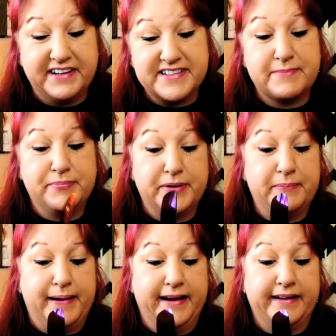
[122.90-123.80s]
because I put it
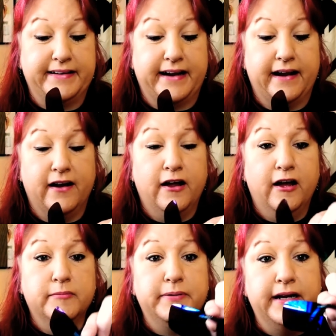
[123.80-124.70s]
back in there.
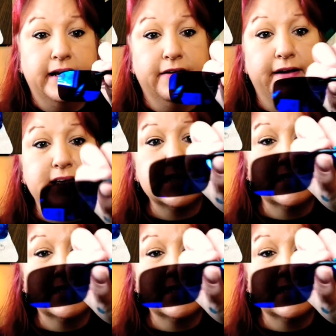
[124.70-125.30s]
But anyways,